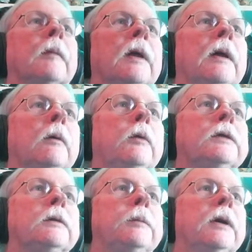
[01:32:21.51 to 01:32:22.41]
And we
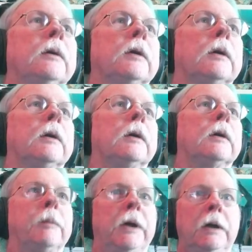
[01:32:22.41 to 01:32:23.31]
should be able to come back to
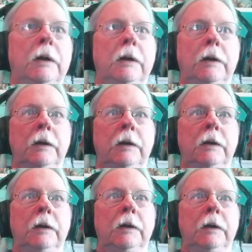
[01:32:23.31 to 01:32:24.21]

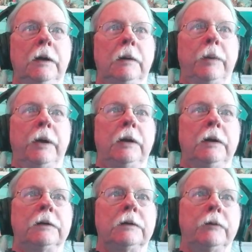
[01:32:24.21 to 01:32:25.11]
painting, and painting
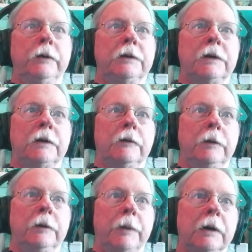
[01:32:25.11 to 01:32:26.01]
should
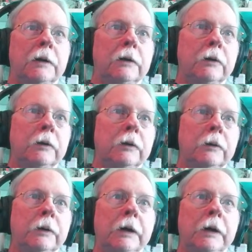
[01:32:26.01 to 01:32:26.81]
regenerate back into